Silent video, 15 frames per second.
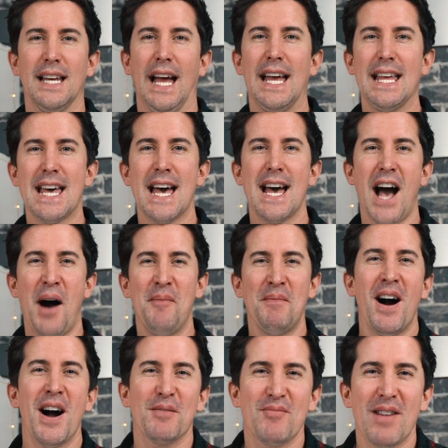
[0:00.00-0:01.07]
Hey there, I'm
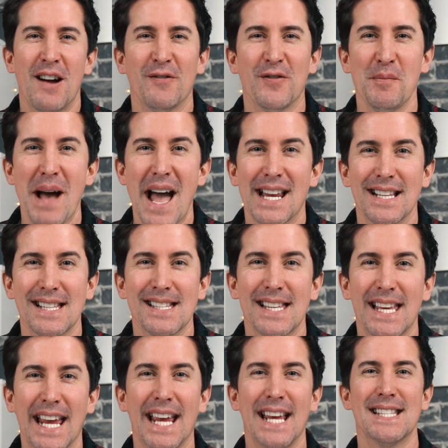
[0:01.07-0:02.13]
Mark Brown from Editor's
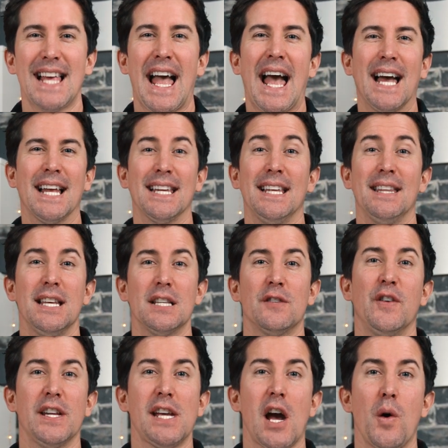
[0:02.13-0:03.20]
Keys and in this
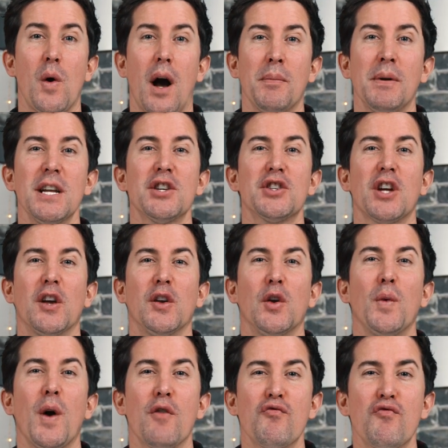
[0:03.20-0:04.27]
video I'm going to show
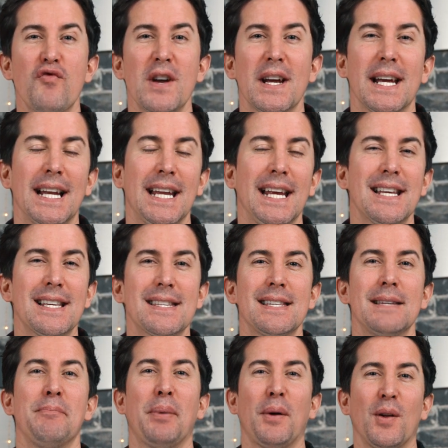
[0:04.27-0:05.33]
you a really
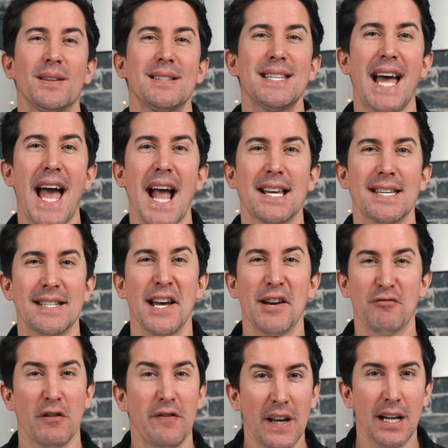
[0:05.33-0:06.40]
simple text
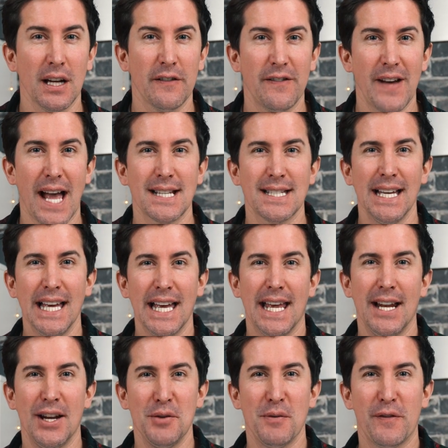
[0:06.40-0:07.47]
reveal effect
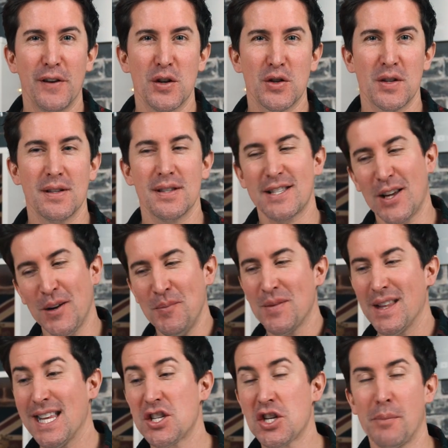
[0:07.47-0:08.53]
in LumaFusion. So
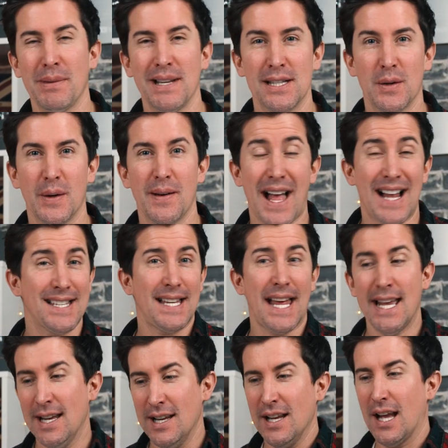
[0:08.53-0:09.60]
let's jump into it and
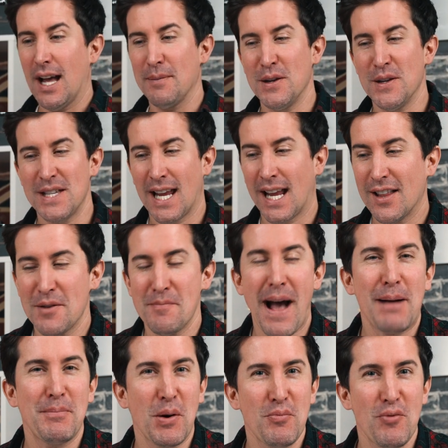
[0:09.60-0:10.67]
today I'm using the
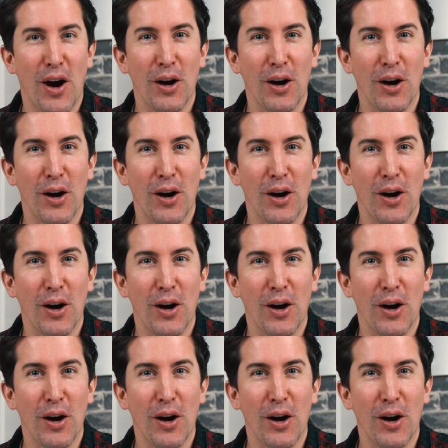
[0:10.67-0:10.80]
MacBook